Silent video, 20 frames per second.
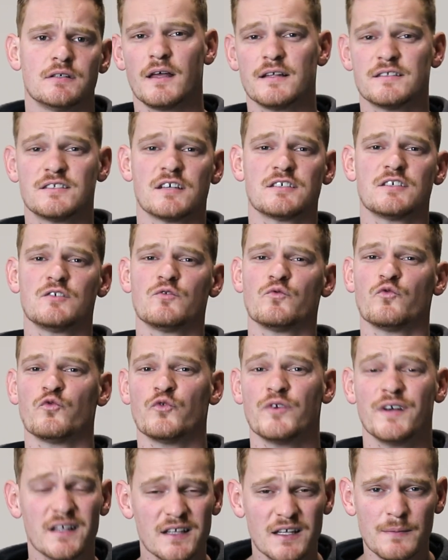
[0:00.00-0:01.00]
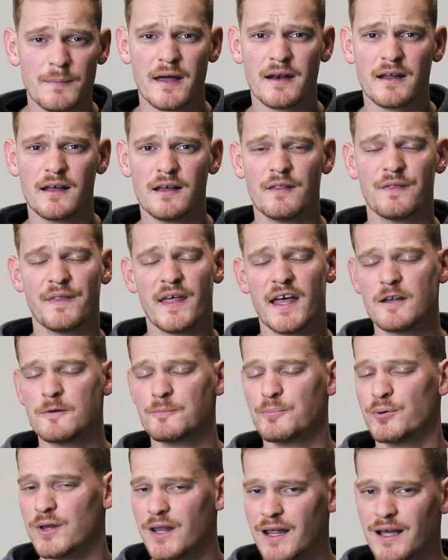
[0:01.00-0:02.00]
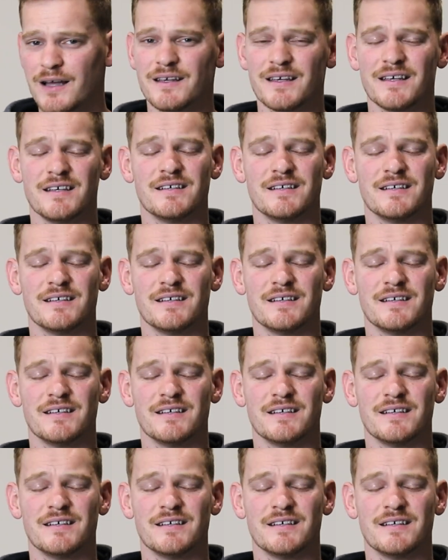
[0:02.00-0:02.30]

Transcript: It doesn't really matter, that plug